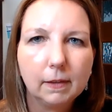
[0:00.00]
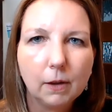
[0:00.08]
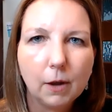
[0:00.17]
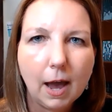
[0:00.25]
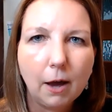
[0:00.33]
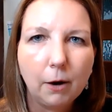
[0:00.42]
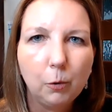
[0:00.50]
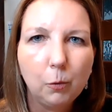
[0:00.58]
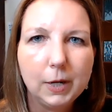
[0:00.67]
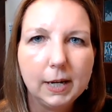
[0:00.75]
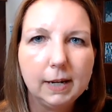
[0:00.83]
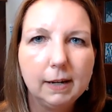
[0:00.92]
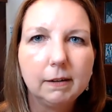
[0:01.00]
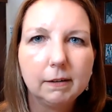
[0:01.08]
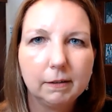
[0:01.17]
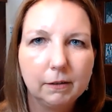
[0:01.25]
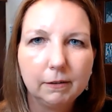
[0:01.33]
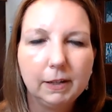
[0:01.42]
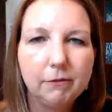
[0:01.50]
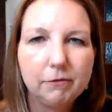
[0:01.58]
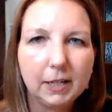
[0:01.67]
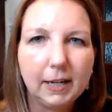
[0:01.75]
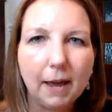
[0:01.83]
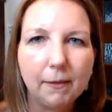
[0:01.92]
How do we live
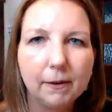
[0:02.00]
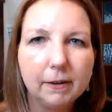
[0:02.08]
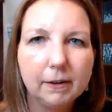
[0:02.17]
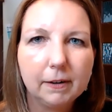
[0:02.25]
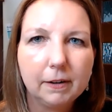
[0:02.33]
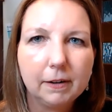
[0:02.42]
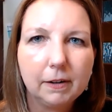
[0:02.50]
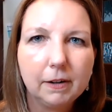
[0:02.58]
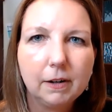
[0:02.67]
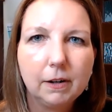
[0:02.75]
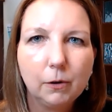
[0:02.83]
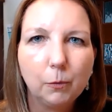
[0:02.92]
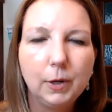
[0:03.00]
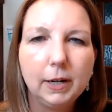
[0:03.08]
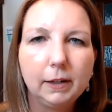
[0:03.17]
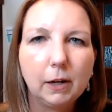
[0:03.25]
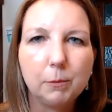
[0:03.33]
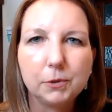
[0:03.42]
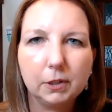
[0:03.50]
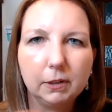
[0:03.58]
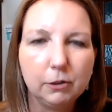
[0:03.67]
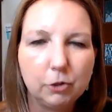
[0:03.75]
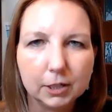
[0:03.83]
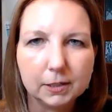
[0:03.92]
together when it comes to
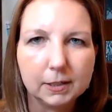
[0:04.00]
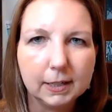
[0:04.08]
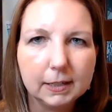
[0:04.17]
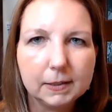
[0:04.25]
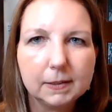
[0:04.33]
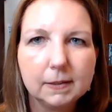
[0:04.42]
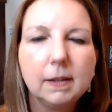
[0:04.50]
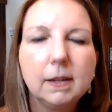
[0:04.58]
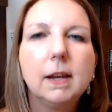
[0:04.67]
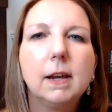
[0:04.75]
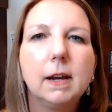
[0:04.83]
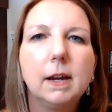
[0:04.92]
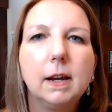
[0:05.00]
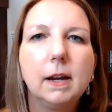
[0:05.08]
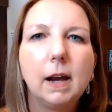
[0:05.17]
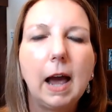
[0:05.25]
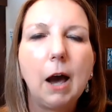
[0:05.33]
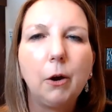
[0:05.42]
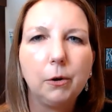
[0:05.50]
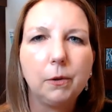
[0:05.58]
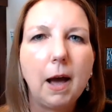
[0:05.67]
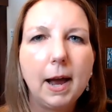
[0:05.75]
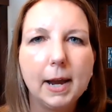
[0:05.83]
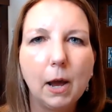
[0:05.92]
logistics? How do
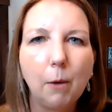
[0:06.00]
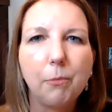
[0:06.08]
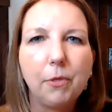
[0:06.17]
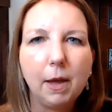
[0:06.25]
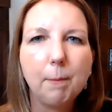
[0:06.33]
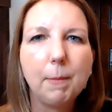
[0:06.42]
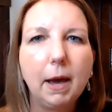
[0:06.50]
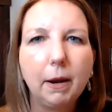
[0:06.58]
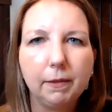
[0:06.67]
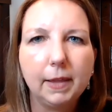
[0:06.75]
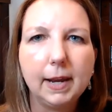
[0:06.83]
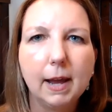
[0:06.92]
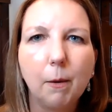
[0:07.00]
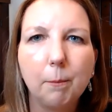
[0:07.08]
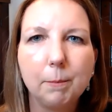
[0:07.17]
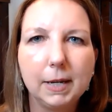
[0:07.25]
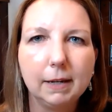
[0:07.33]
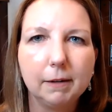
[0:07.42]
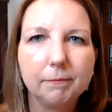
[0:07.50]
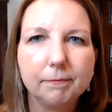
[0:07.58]
I help them? How do they help me?